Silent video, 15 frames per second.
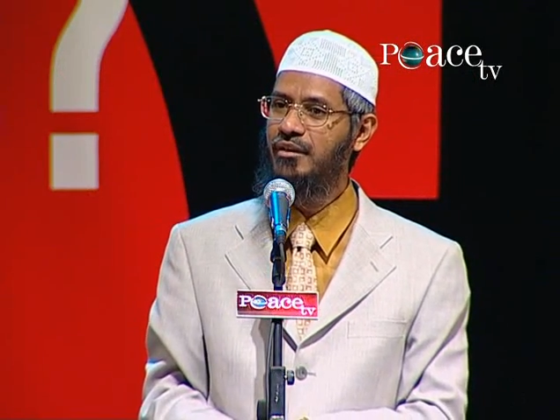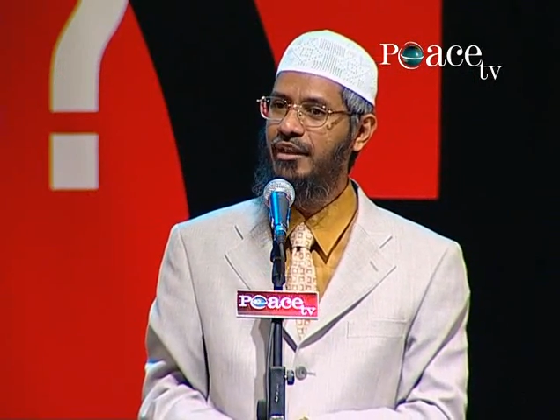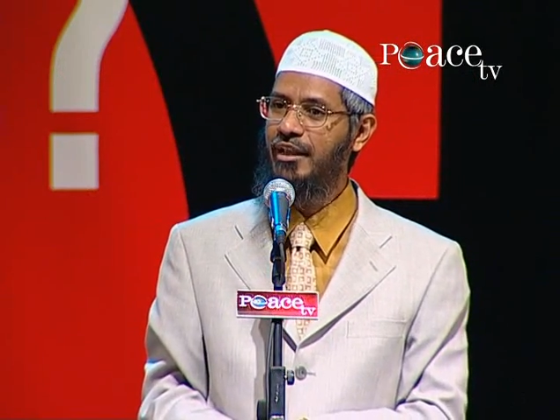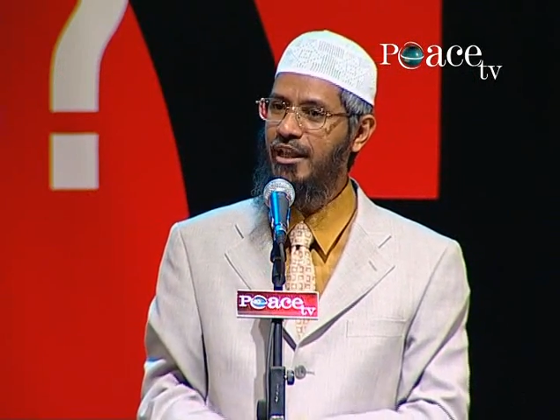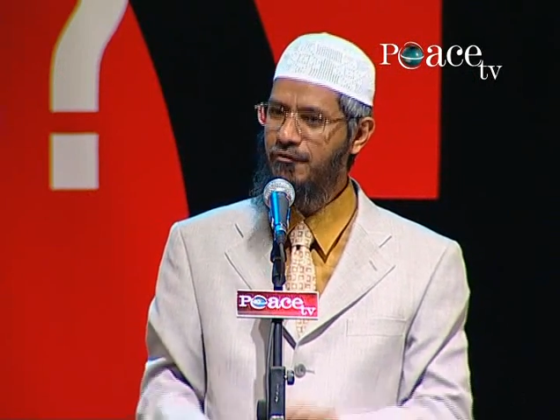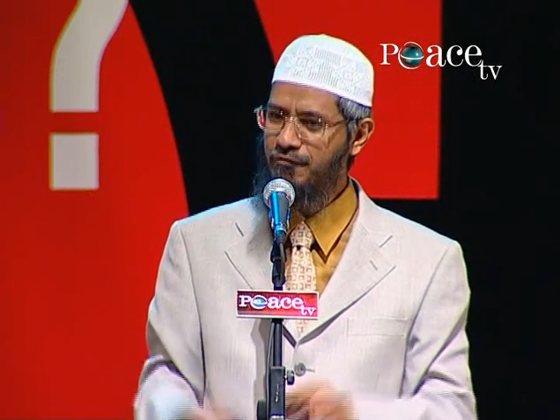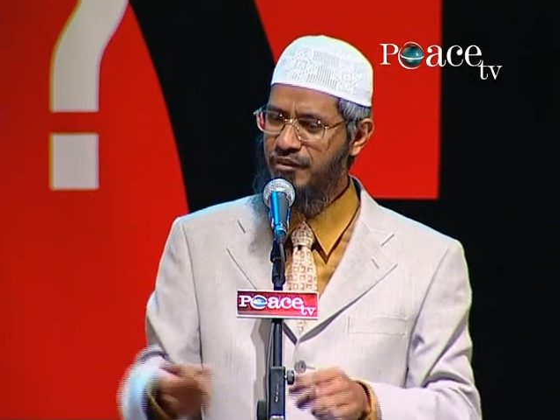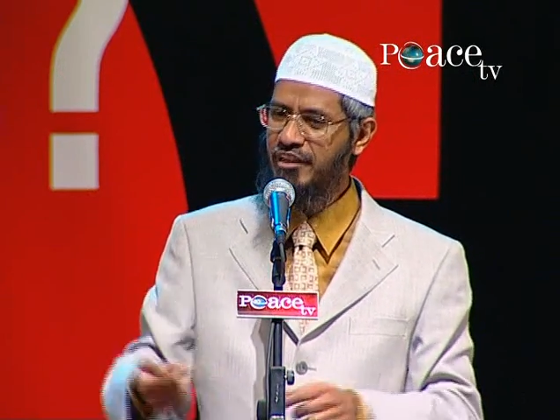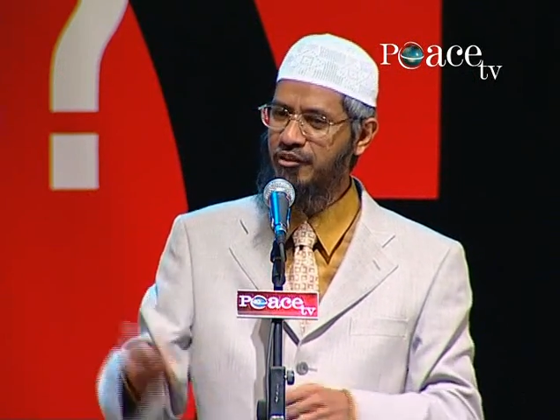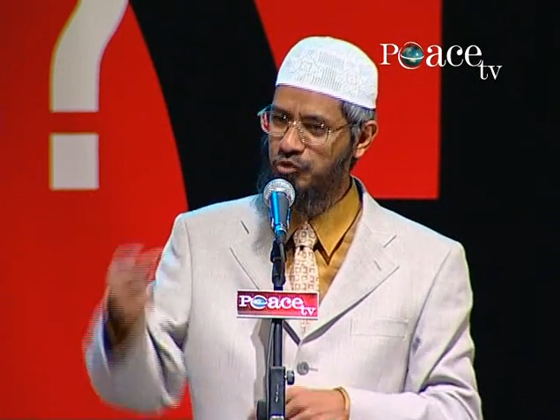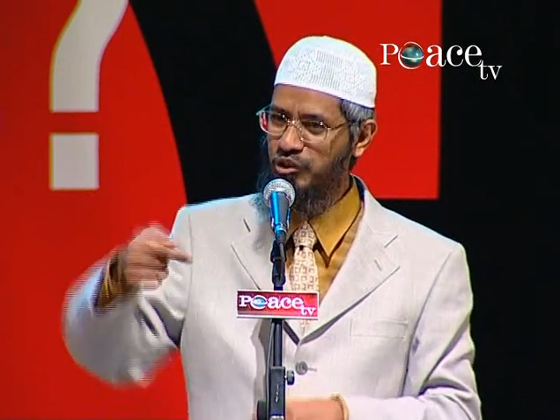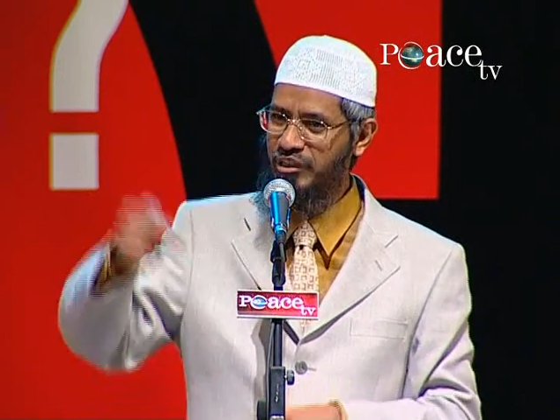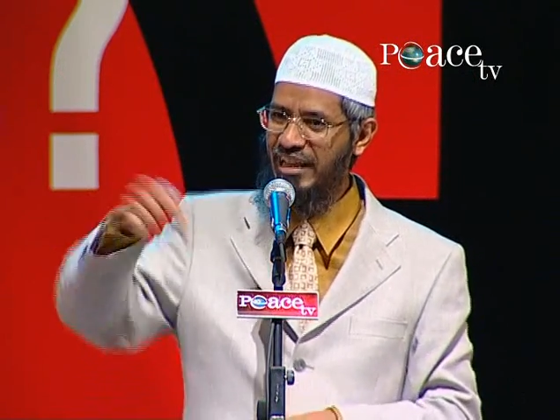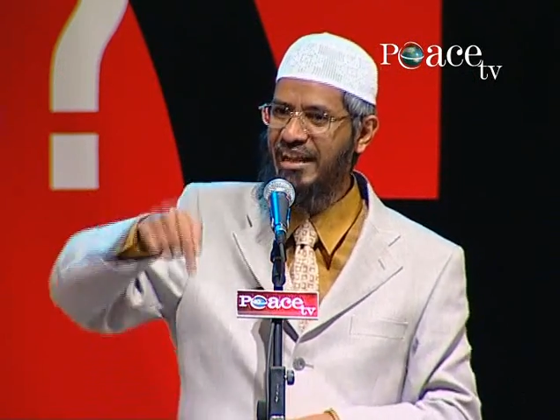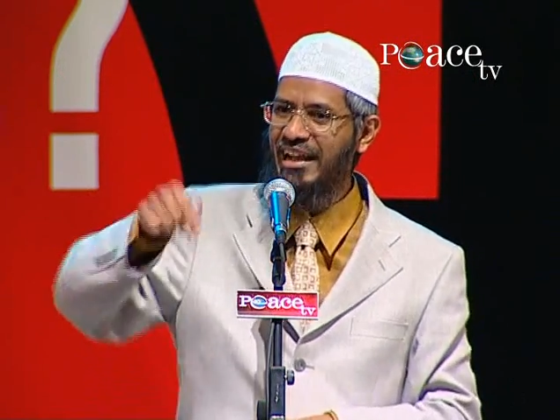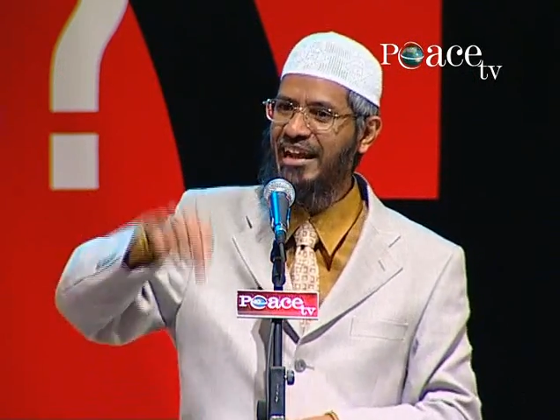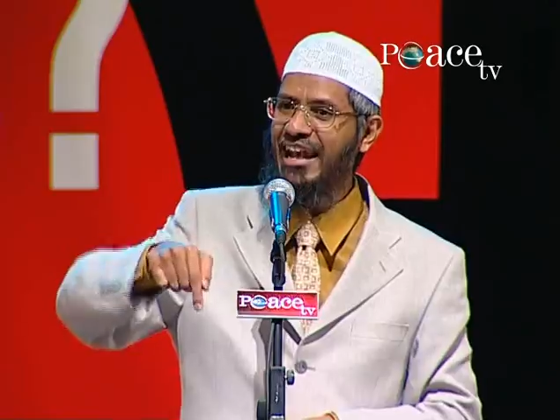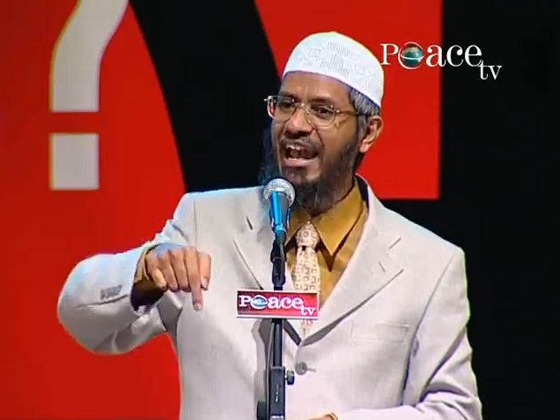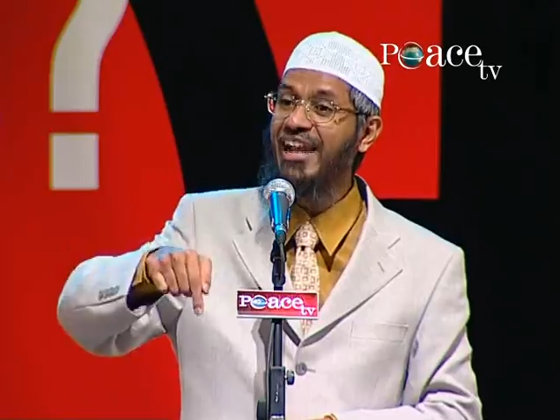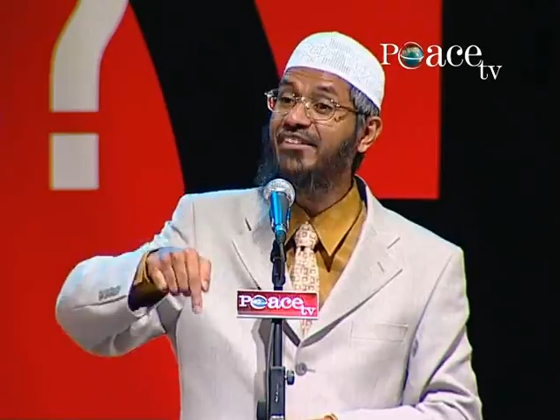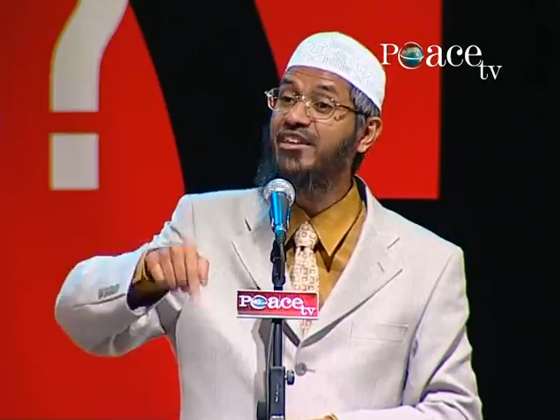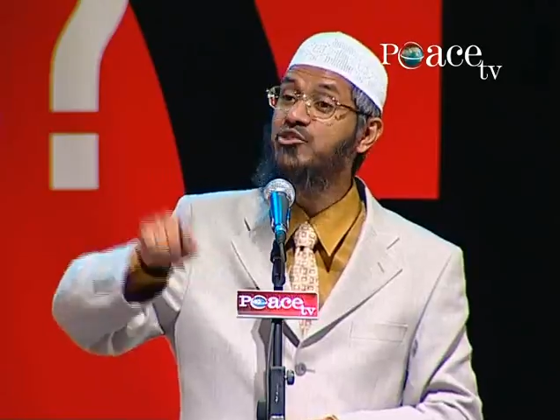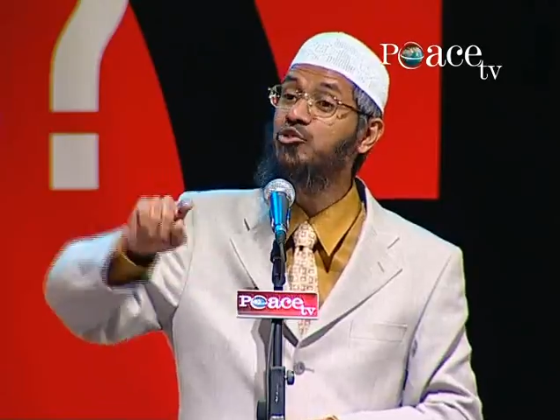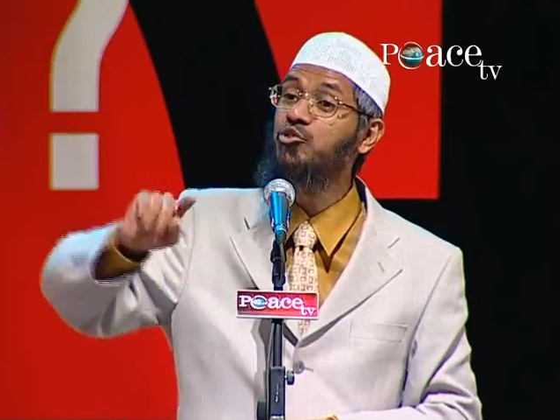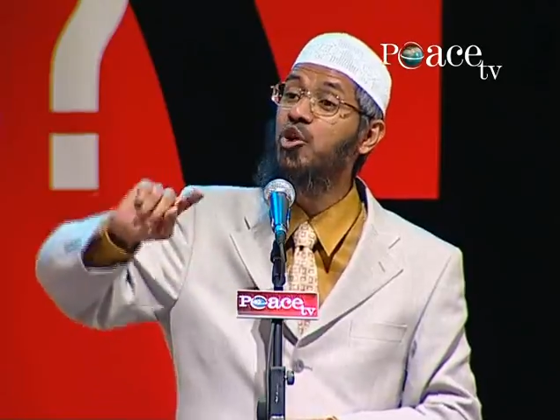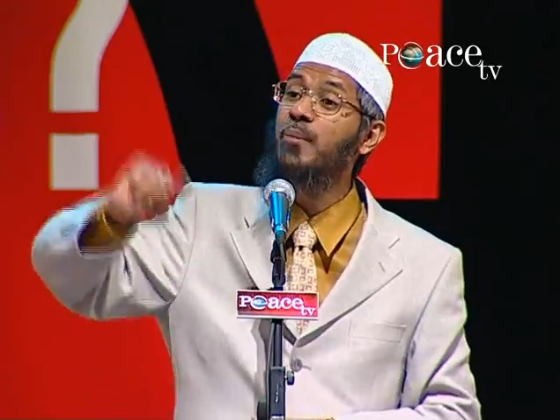If they should take a land, they should go